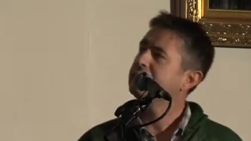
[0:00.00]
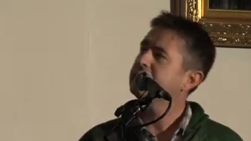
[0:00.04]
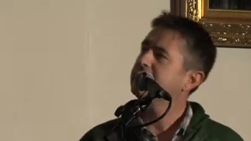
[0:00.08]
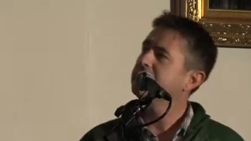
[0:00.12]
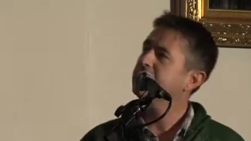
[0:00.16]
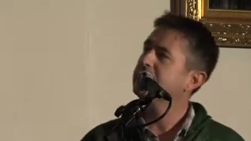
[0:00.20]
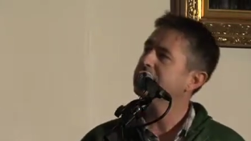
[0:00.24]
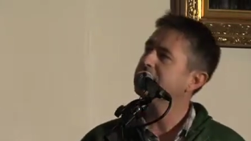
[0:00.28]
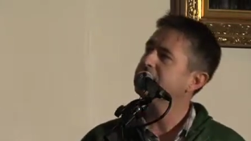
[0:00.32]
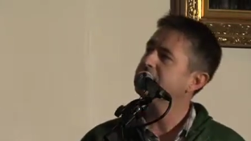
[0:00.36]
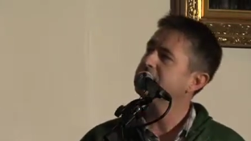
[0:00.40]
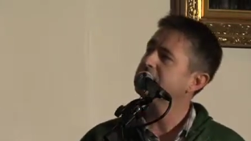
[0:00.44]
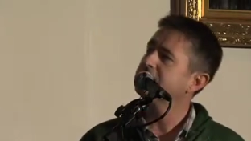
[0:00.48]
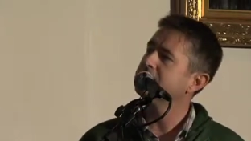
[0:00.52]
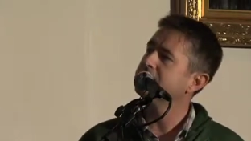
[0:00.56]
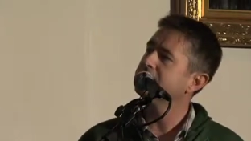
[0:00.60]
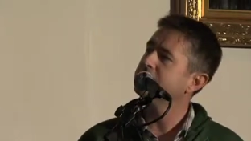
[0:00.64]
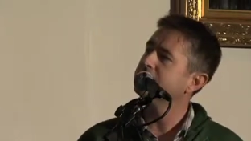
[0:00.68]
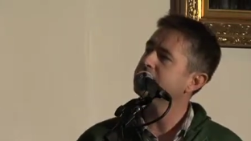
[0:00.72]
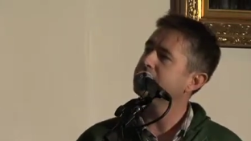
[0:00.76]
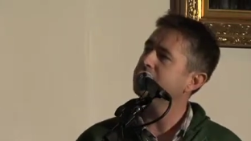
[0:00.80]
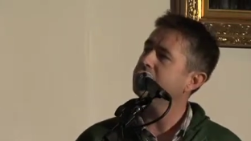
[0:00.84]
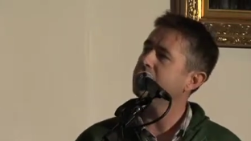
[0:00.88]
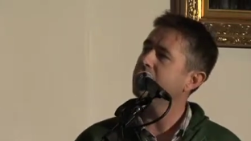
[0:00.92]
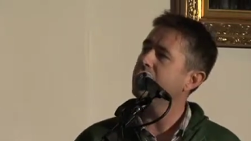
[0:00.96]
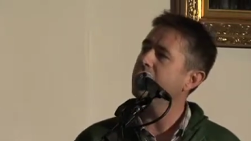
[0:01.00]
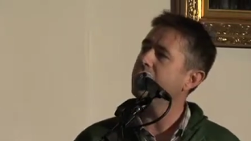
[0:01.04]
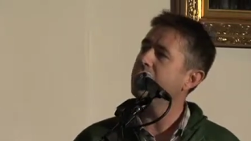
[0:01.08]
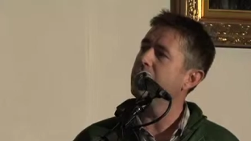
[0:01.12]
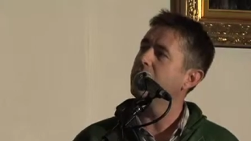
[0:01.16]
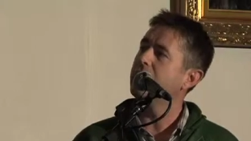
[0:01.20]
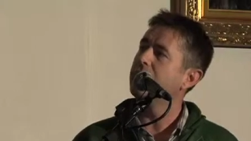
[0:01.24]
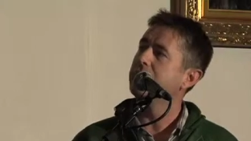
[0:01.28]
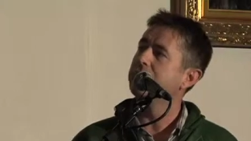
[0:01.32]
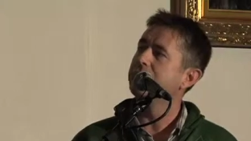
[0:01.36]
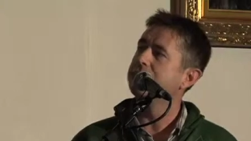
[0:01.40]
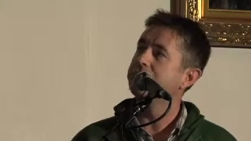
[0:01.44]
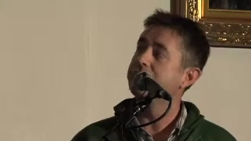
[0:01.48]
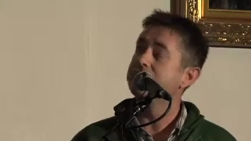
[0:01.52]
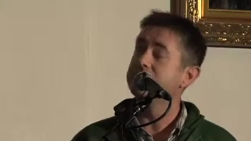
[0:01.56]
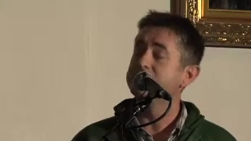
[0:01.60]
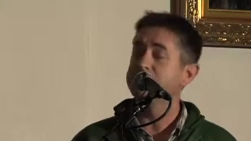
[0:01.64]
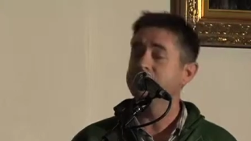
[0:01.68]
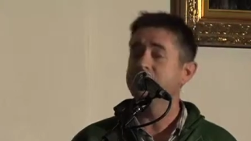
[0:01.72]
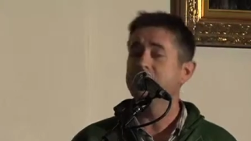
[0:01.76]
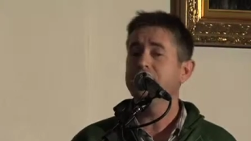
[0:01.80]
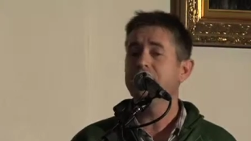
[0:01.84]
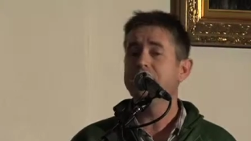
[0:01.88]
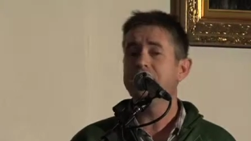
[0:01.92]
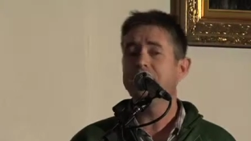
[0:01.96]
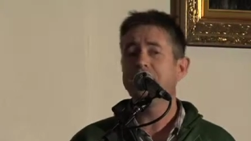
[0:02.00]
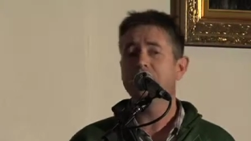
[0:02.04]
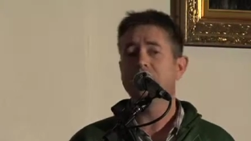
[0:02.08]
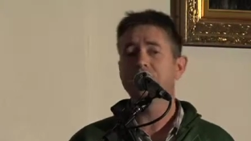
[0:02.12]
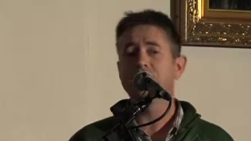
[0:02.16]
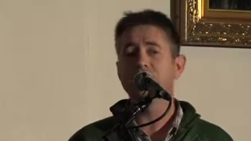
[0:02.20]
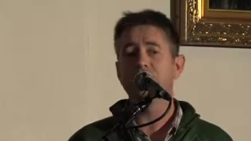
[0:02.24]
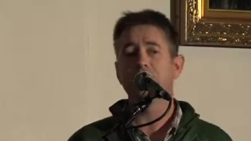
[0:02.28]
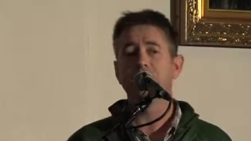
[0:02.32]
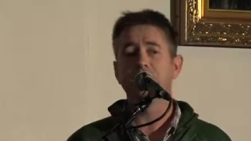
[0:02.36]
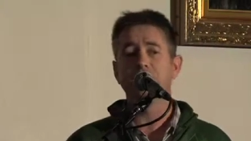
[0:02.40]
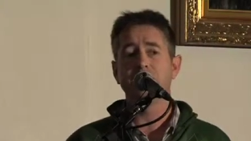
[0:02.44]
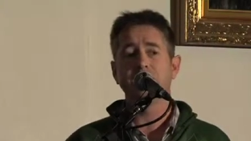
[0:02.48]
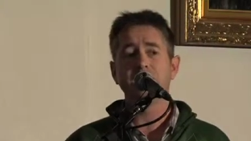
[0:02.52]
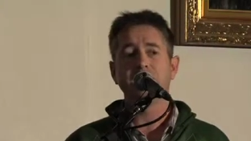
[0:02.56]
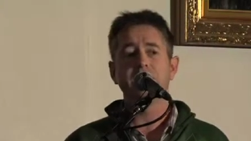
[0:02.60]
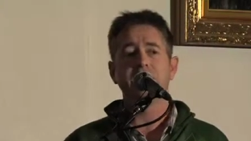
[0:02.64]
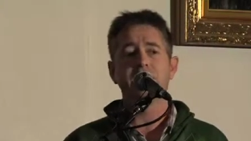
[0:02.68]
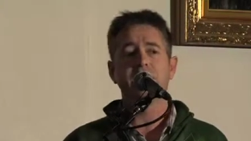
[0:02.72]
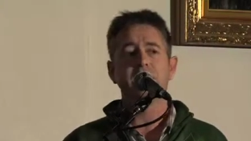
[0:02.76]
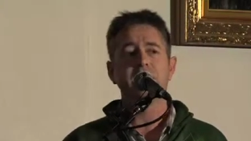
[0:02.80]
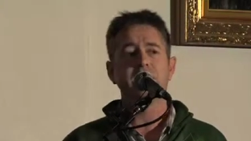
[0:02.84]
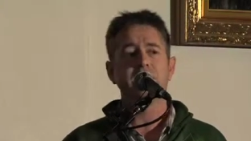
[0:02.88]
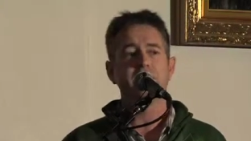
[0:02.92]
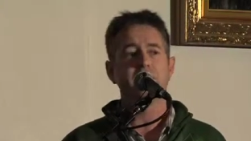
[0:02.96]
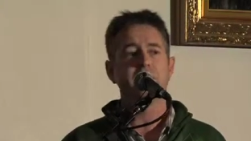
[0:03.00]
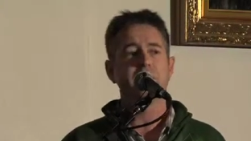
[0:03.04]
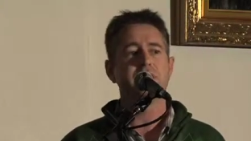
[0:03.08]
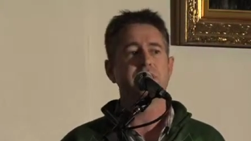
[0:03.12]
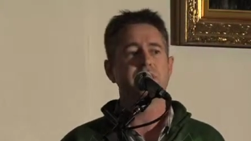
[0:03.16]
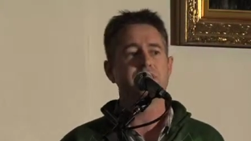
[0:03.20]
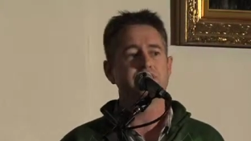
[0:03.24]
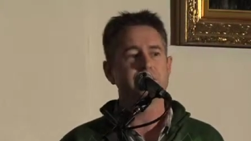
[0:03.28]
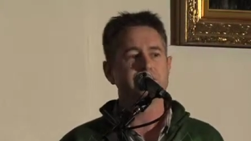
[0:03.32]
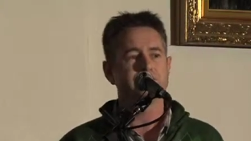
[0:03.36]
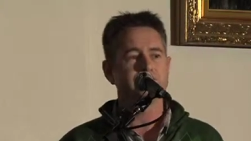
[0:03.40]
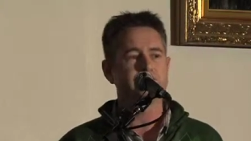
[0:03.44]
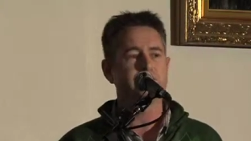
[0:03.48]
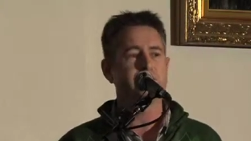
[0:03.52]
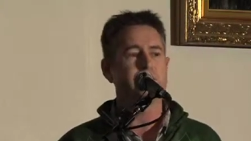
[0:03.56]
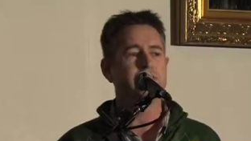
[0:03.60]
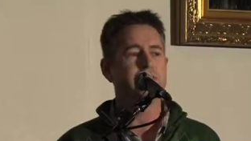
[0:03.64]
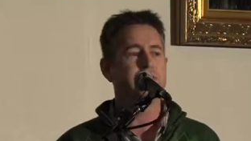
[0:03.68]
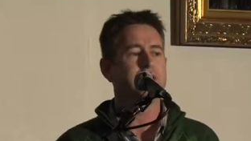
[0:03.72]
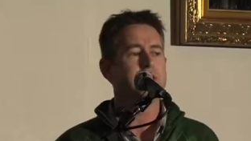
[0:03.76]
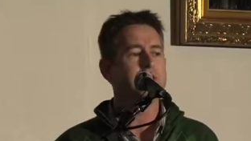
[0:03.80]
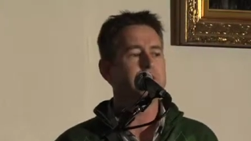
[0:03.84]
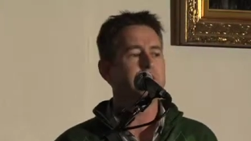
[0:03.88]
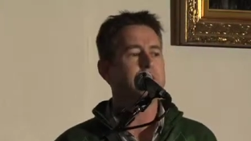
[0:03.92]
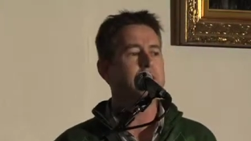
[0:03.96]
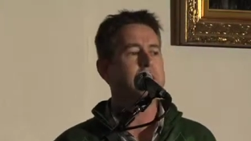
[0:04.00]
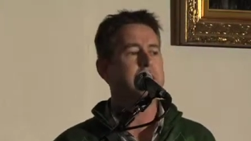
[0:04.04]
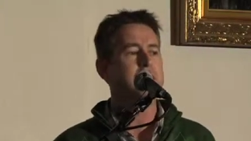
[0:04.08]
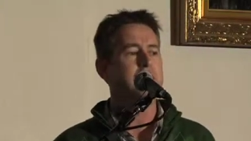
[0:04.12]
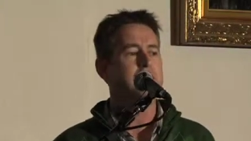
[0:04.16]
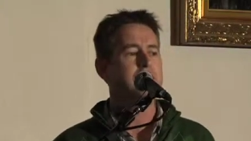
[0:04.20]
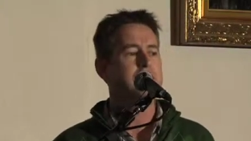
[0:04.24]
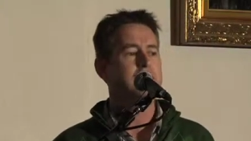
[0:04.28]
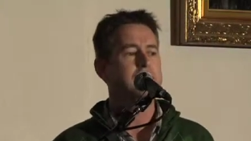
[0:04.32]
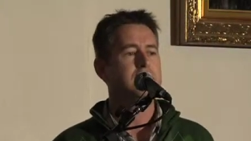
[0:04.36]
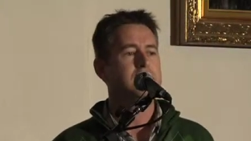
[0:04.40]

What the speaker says: And the designer needs to bring that message through very quickly,